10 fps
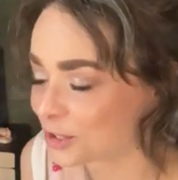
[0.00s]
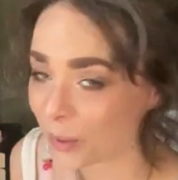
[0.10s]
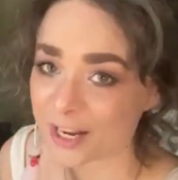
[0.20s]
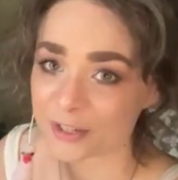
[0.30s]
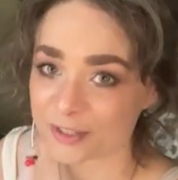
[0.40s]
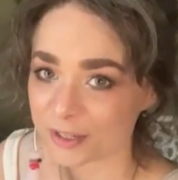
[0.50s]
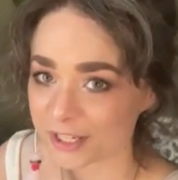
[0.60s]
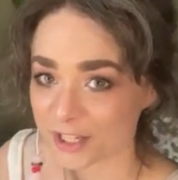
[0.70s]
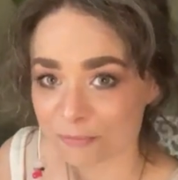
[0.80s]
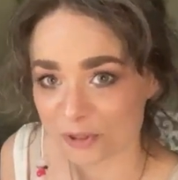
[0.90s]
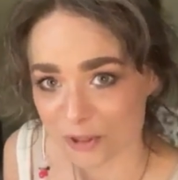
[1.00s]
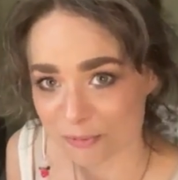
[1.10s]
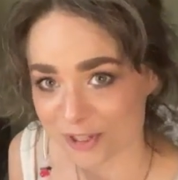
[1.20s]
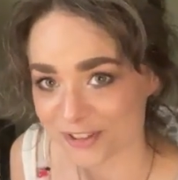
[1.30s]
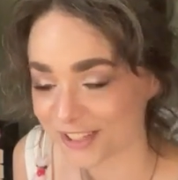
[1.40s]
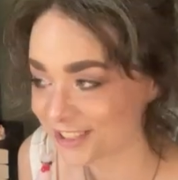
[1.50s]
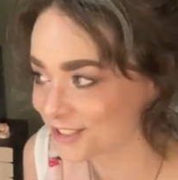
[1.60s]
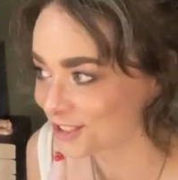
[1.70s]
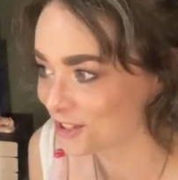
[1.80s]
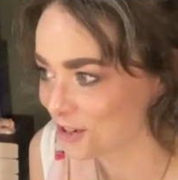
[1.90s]
as well gave me hope that
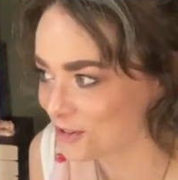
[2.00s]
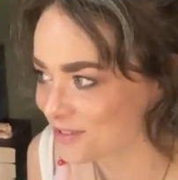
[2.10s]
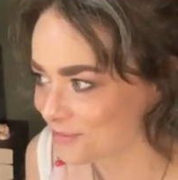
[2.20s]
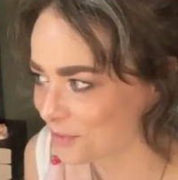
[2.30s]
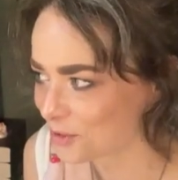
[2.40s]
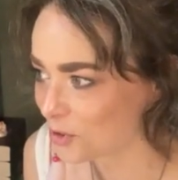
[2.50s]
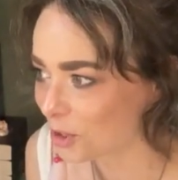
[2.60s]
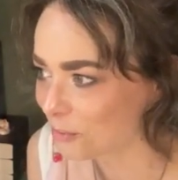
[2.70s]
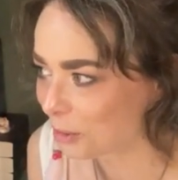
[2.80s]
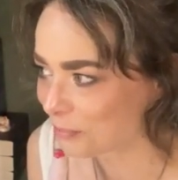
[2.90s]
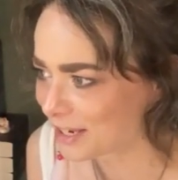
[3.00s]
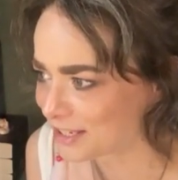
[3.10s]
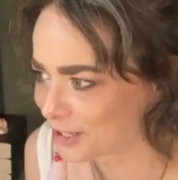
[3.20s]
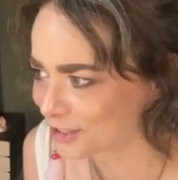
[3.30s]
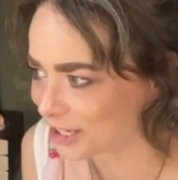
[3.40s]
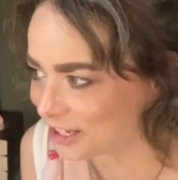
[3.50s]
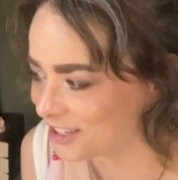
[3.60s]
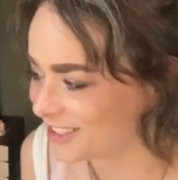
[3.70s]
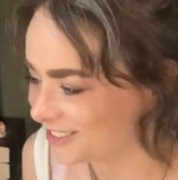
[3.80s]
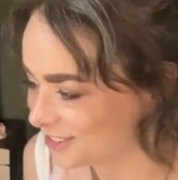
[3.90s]
there's, normal men out
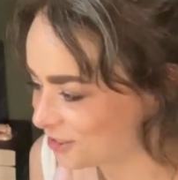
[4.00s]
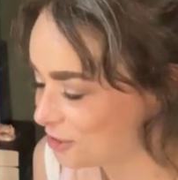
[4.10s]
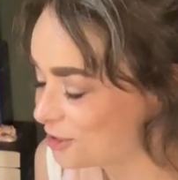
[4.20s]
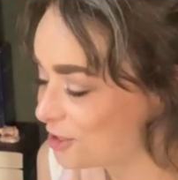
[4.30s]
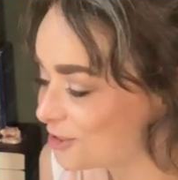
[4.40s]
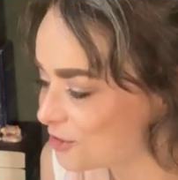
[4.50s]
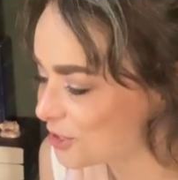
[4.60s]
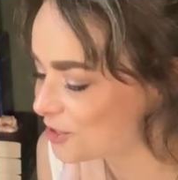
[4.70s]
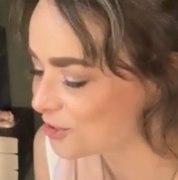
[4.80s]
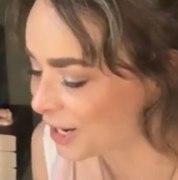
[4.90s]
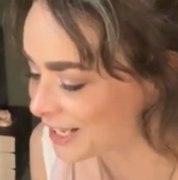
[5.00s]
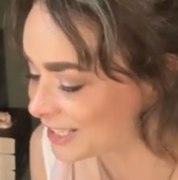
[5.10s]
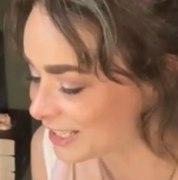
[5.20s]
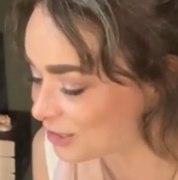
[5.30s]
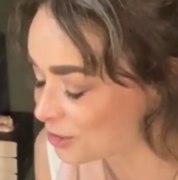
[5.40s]
there who do treat you right and